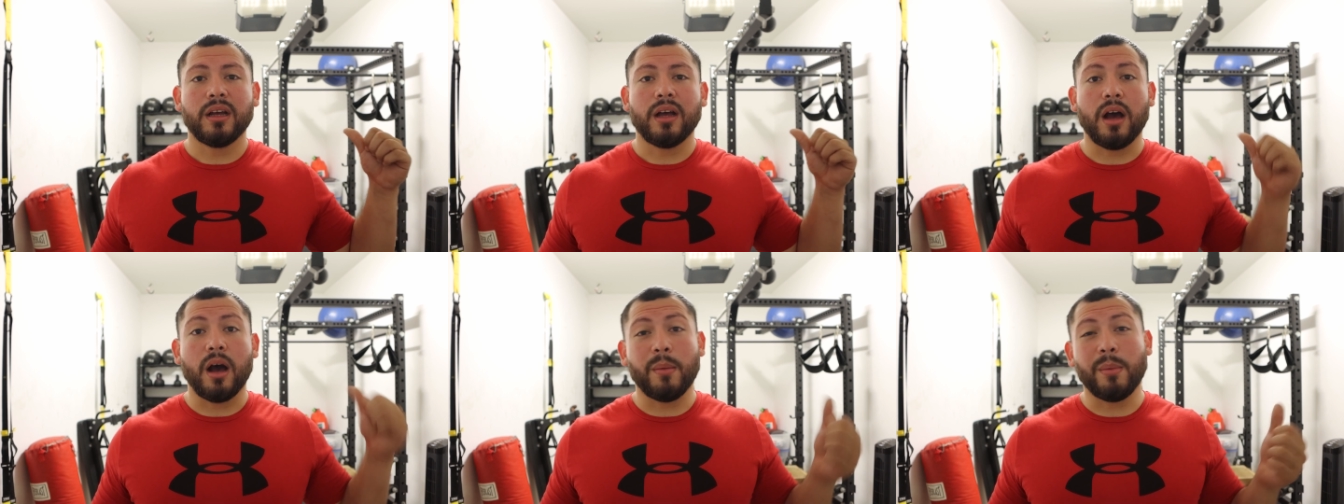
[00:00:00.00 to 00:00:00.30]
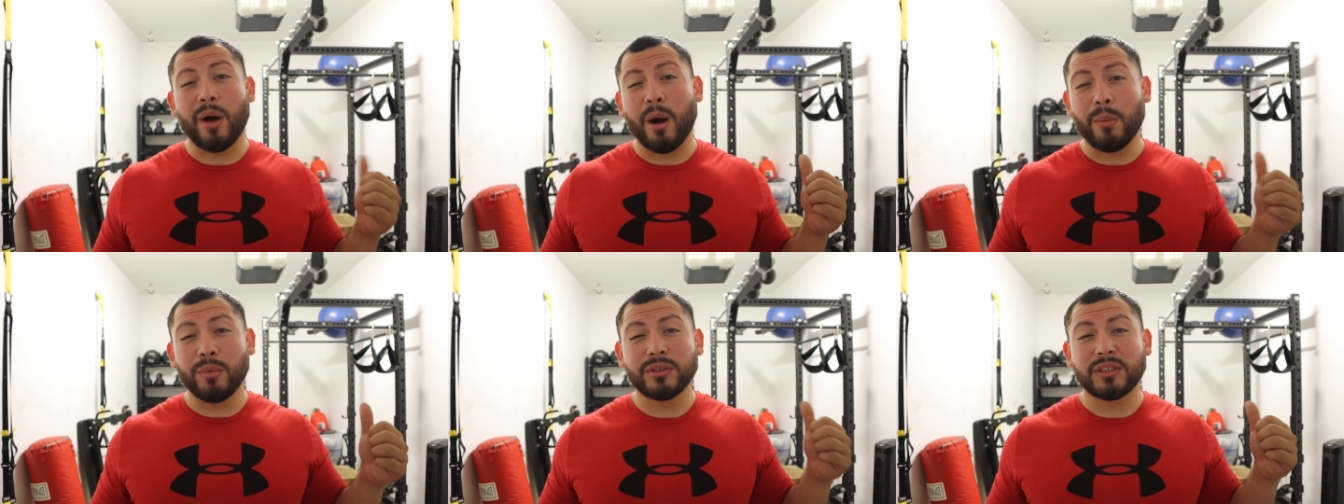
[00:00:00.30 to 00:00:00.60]

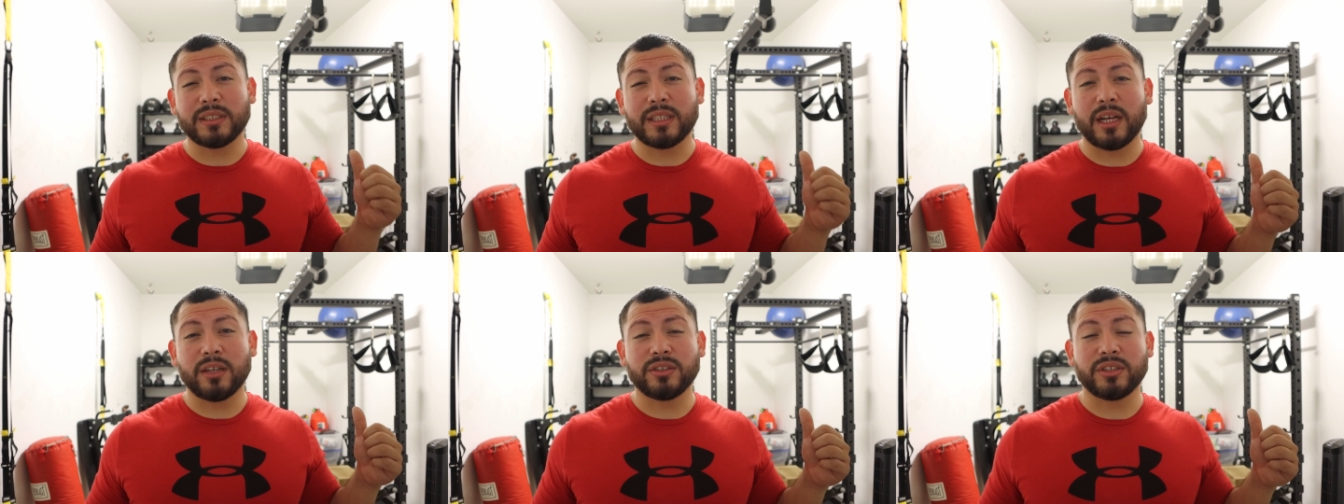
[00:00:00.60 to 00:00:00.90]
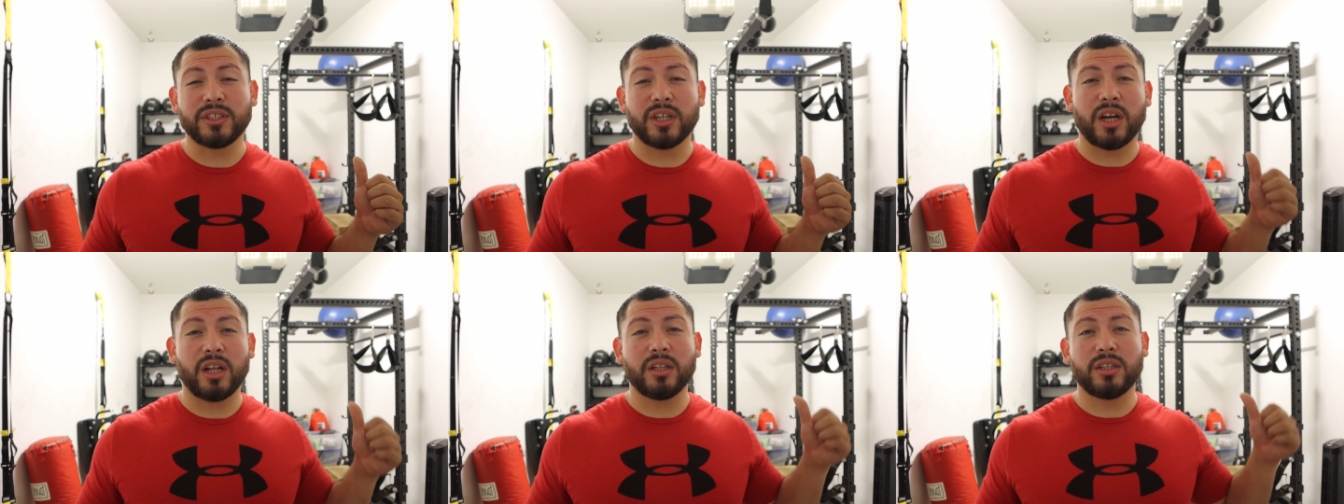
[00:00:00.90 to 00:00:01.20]
almost
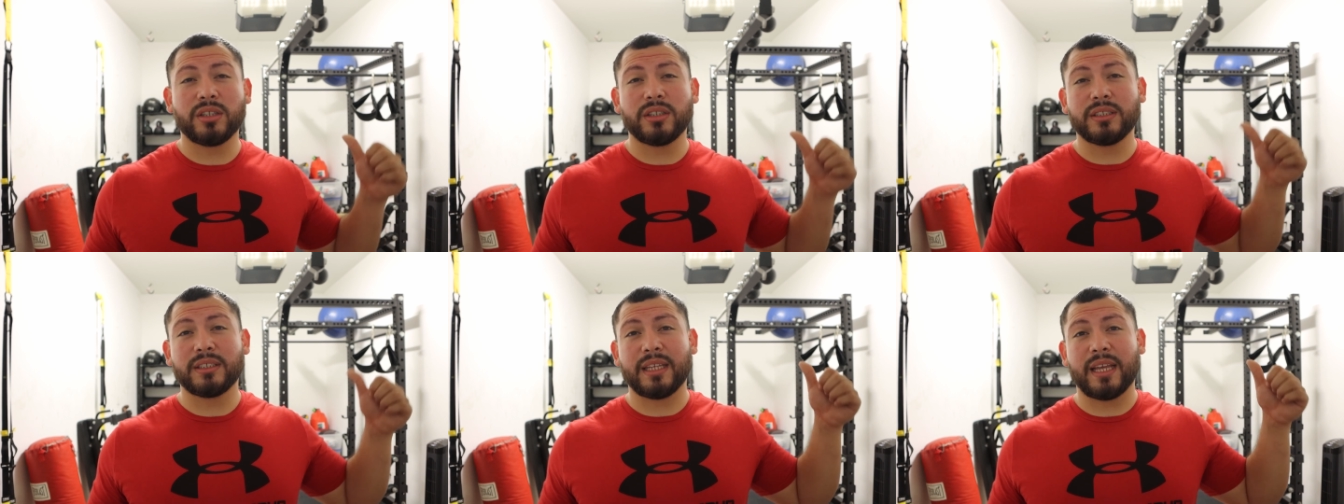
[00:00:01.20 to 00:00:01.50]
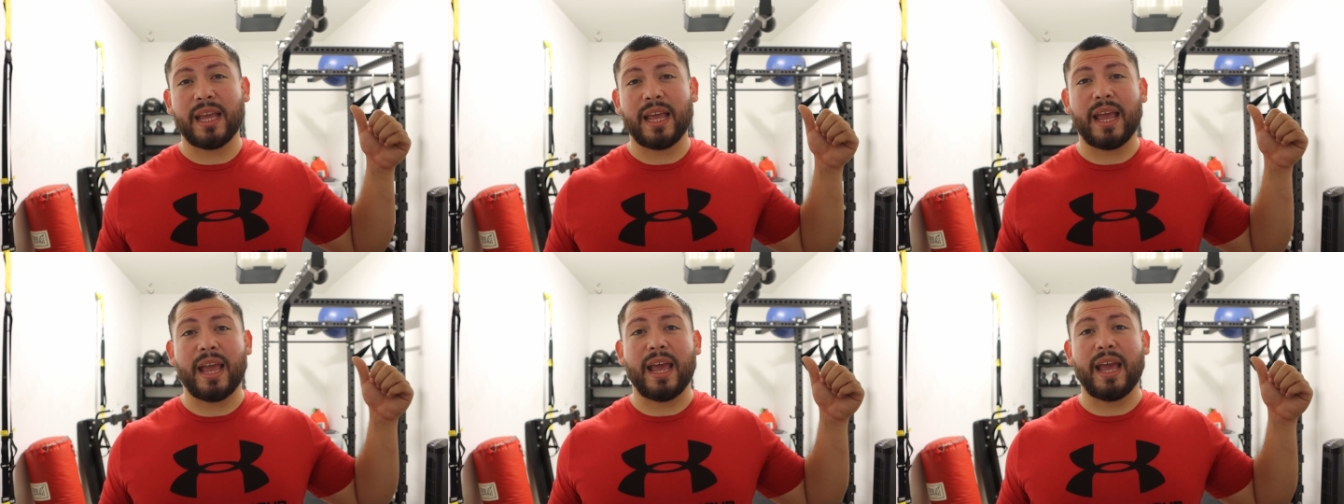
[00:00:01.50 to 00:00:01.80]
$1,000,
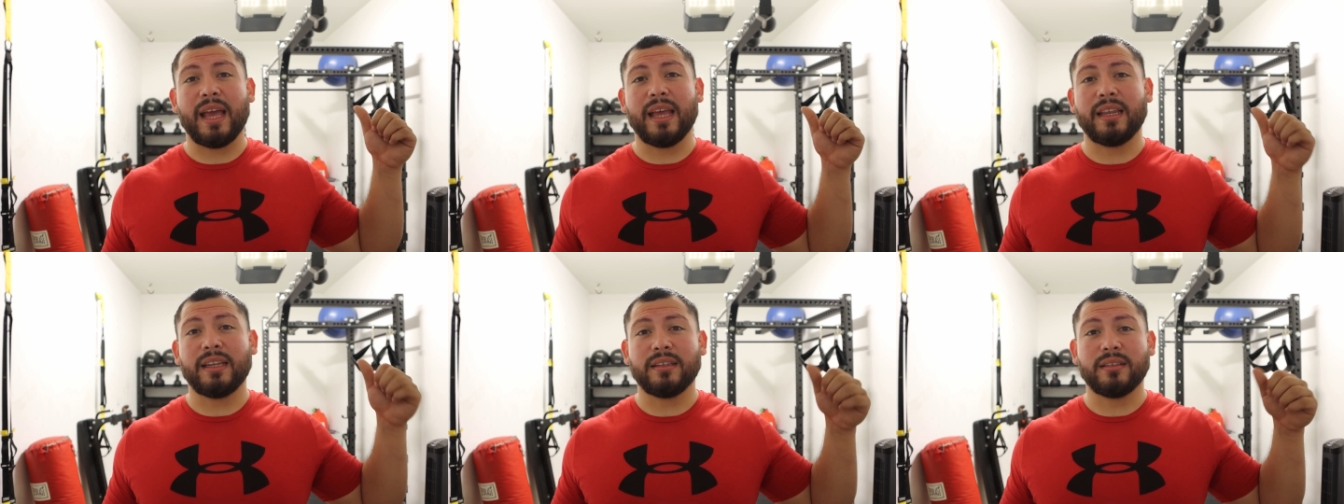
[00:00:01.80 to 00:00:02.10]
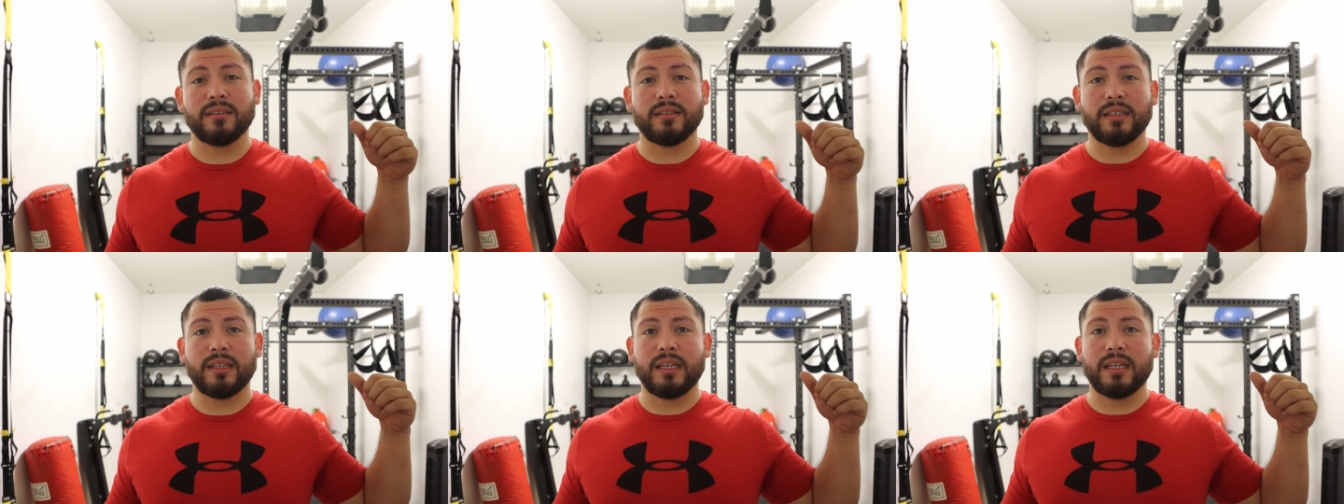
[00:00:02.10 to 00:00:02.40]
and